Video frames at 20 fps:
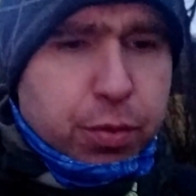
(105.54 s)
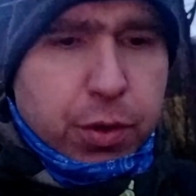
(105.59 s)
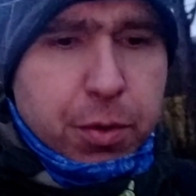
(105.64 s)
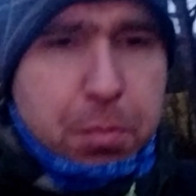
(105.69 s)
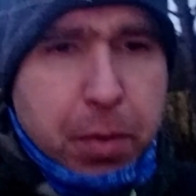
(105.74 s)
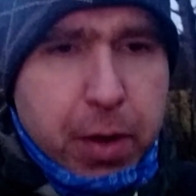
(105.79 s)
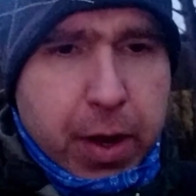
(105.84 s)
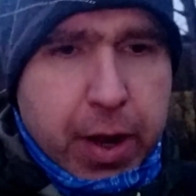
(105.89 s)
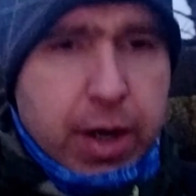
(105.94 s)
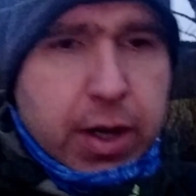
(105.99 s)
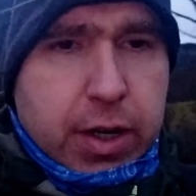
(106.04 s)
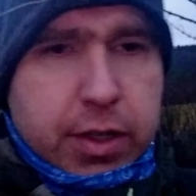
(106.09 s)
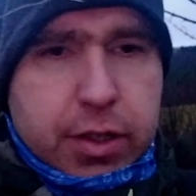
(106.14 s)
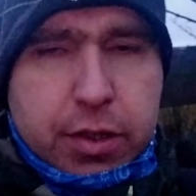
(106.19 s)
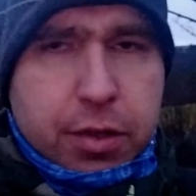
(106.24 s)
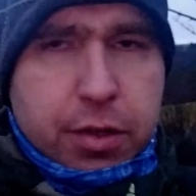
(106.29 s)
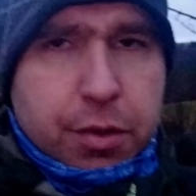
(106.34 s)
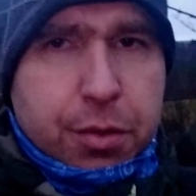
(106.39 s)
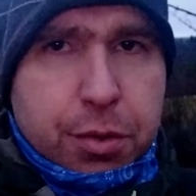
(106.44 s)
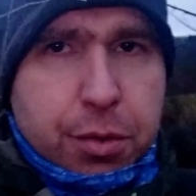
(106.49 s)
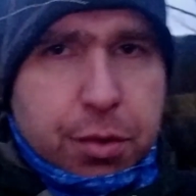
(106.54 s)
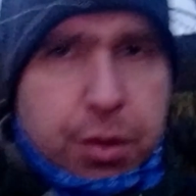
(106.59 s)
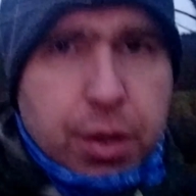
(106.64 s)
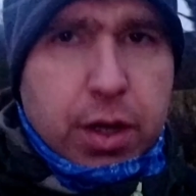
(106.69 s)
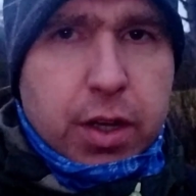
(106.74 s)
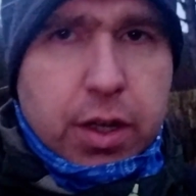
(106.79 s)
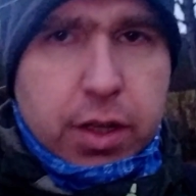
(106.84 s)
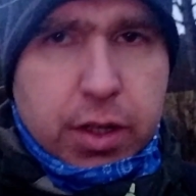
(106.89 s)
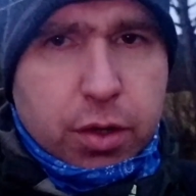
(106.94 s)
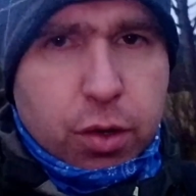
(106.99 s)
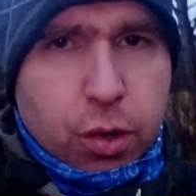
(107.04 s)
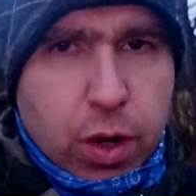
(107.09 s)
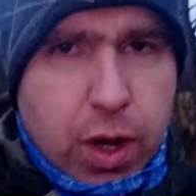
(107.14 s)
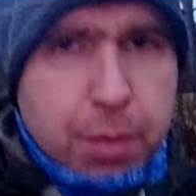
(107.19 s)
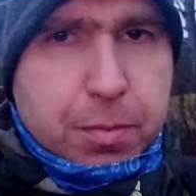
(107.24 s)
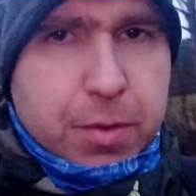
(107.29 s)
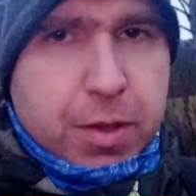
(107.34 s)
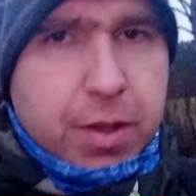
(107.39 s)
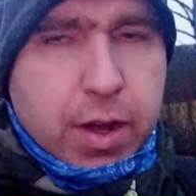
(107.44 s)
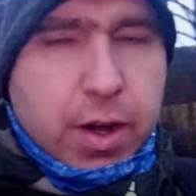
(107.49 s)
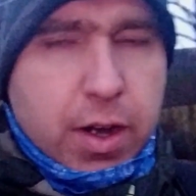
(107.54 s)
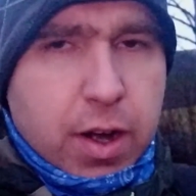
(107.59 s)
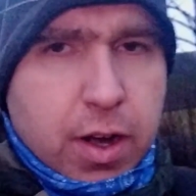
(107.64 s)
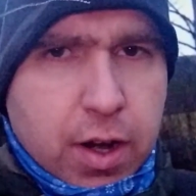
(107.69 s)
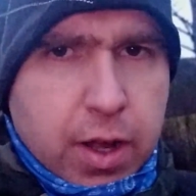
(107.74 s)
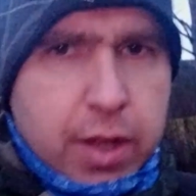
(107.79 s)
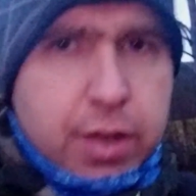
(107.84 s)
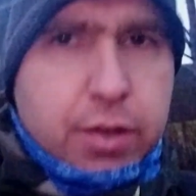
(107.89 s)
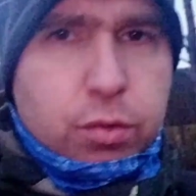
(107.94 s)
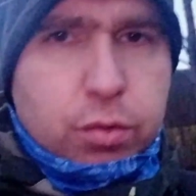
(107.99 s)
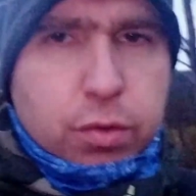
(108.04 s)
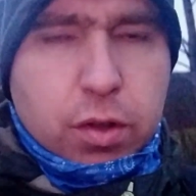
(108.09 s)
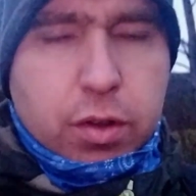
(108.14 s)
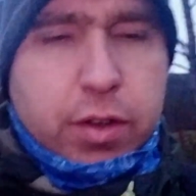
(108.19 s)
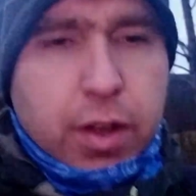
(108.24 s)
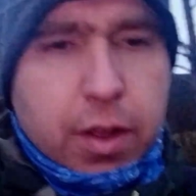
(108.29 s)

prepared to uh, go up there. I do not